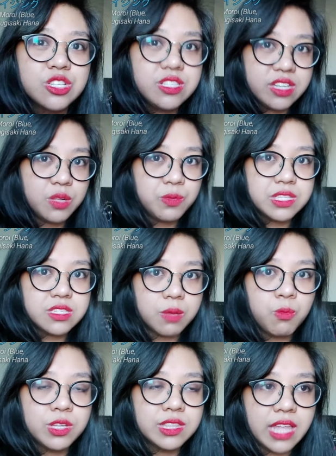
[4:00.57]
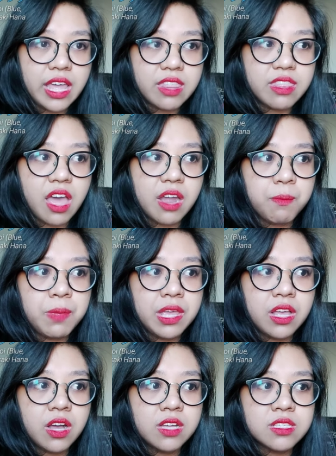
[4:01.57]
to deal with someone like that,
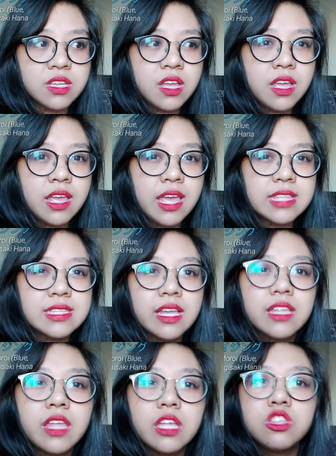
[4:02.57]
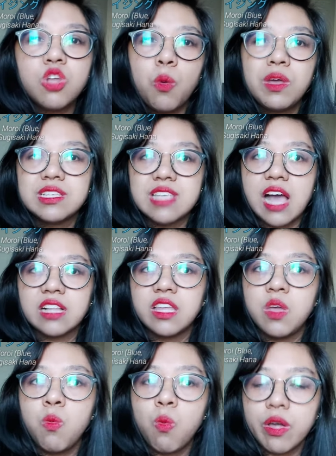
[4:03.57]
because it's like they know
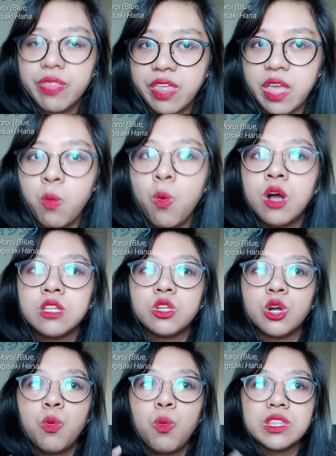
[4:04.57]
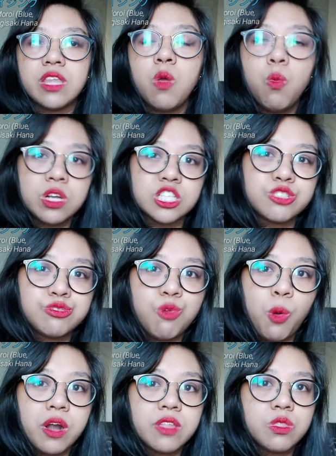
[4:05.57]
exactly what they want or what they wish
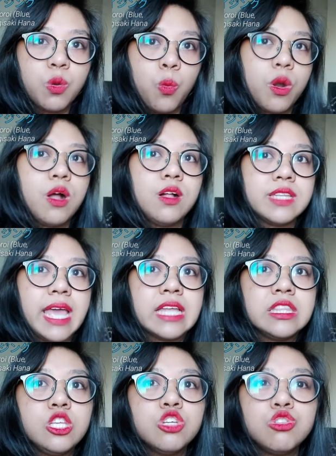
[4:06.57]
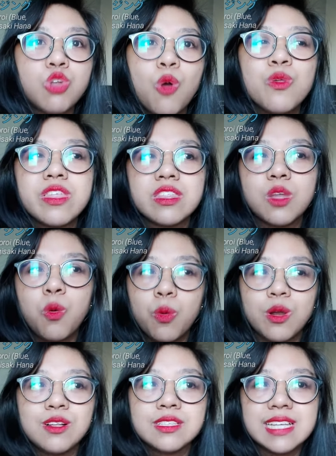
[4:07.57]
for in the world. And you know that the
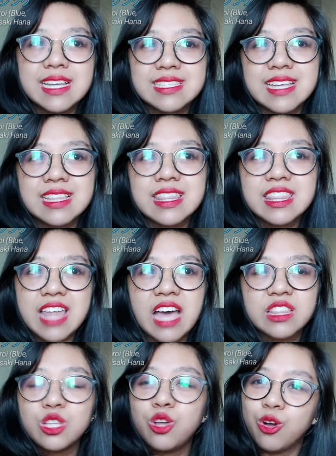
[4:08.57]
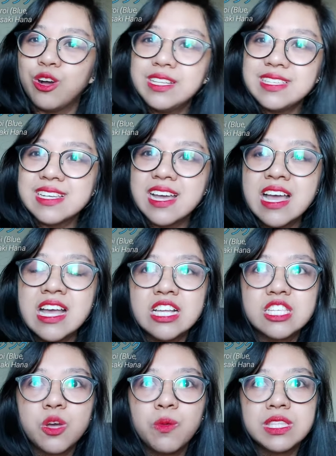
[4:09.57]
world isn't that good.
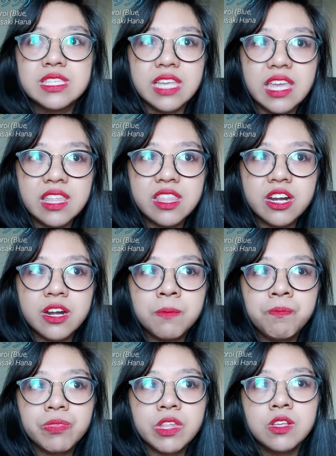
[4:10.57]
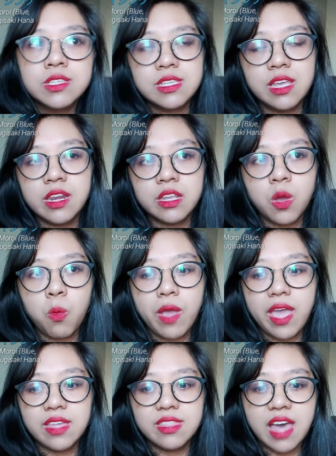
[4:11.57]
So it's either you see it in a
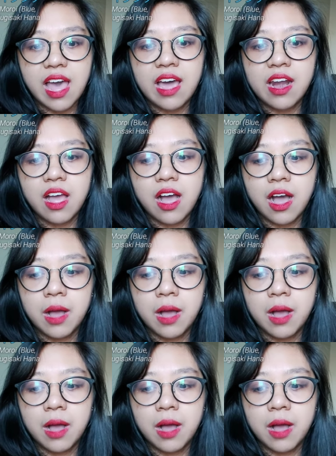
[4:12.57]
way that